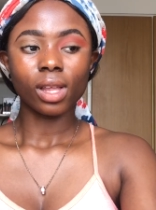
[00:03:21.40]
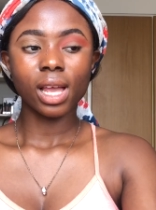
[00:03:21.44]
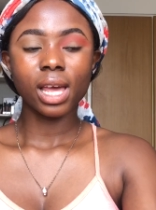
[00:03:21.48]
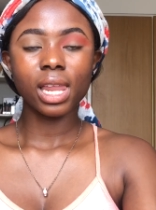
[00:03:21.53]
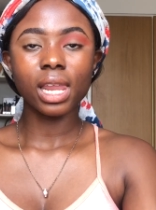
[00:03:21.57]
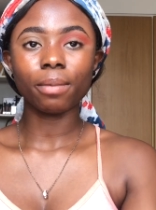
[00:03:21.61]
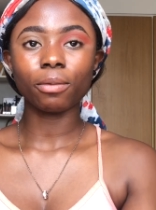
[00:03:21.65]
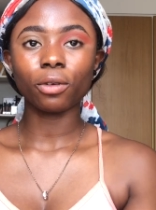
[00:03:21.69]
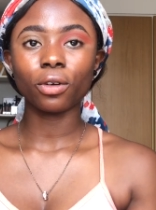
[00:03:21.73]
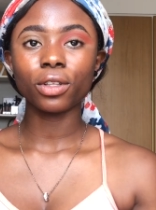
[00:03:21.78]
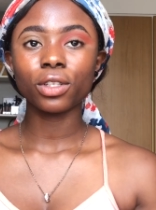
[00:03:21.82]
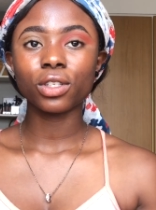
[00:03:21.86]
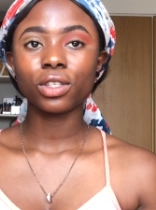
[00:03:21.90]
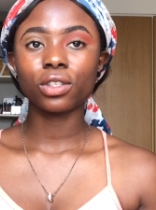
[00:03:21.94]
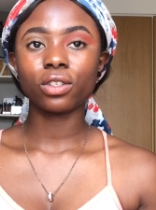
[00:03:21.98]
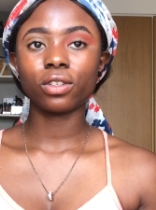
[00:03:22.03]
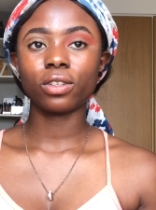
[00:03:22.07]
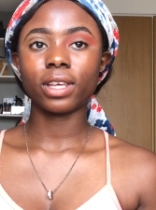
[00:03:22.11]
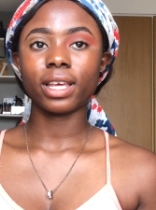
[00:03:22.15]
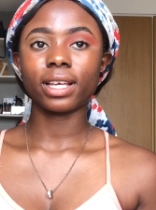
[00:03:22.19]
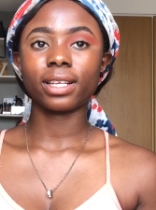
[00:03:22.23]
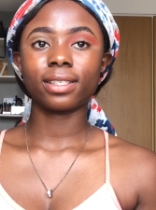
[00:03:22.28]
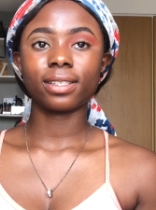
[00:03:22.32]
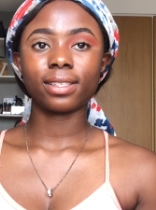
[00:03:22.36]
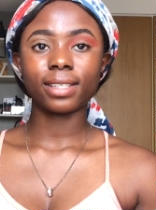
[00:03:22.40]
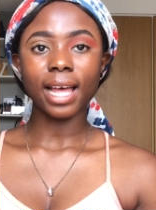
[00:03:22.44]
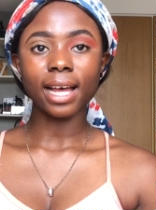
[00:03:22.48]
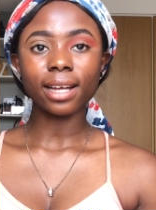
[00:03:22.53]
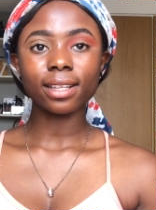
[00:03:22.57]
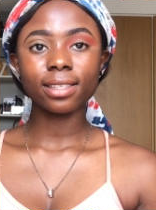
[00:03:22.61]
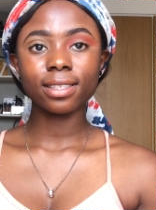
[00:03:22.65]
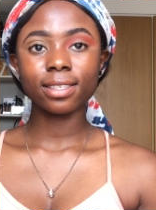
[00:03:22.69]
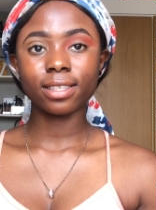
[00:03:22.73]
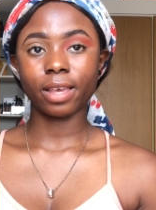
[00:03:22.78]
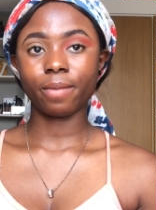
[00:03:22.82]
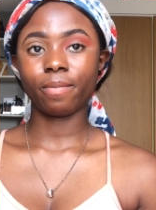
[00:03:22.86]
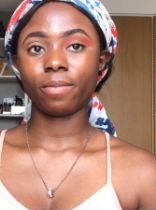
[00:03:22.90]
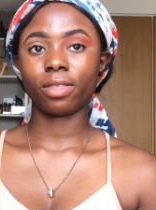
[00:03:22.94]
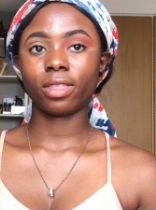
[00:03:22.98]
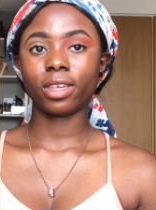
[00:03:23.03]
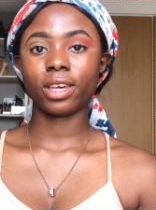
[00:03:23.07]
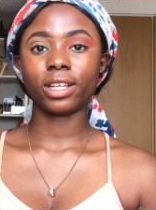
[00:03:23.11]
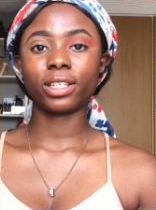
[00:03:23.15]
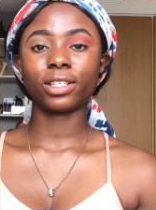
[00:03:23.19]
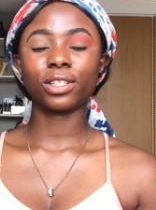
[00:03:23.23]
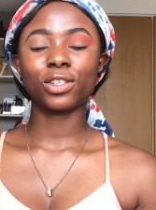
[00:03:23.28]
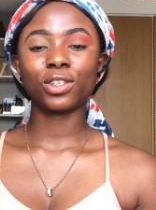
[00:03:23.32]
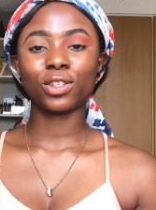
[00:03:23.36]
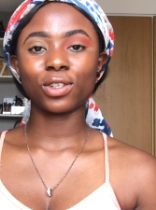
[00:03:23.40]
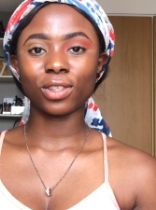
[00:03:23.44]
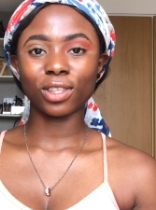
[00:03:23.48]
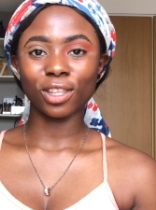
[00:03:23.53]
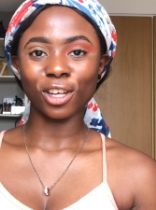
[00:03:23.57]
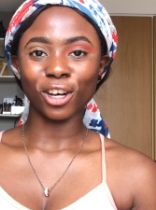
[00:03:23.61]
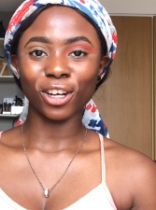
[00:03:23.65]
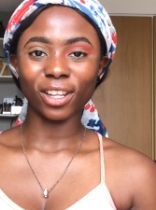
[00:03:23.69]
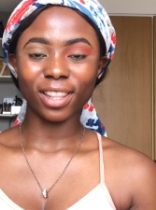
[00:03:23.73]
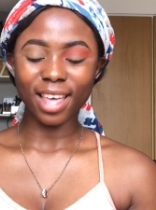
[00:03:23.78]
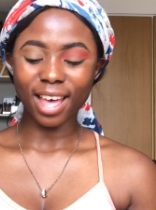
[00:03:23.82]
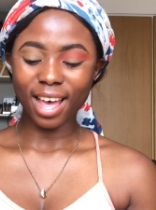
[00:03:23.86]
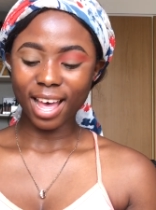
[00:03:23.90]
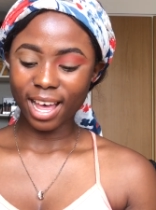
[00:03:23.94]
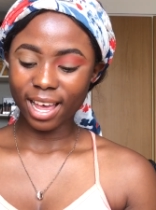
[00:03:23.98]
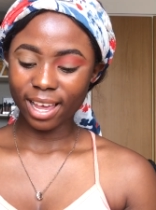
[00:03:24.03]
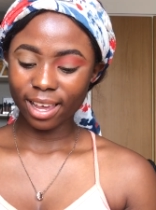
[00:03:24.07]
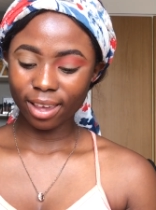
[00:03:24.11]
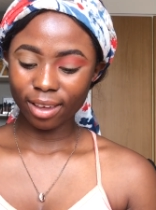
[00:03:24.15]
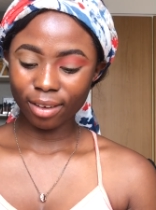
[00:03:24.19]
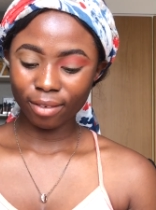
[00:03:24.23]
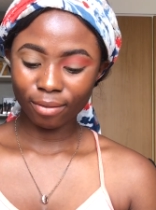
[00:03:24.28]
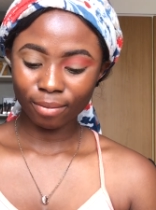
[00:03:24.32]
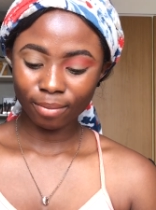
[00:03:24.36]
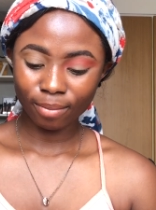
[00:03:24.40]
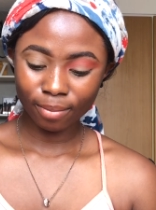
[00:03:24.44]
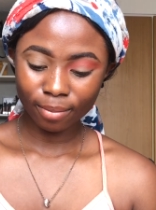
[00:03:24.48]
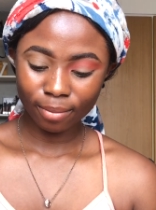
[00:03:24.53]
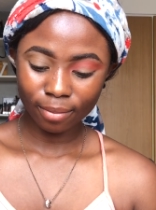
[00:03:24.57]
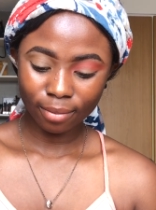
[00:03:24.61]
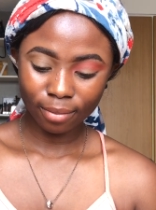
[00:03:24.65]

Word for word: And I'm going to do the exact same thing to the other eye.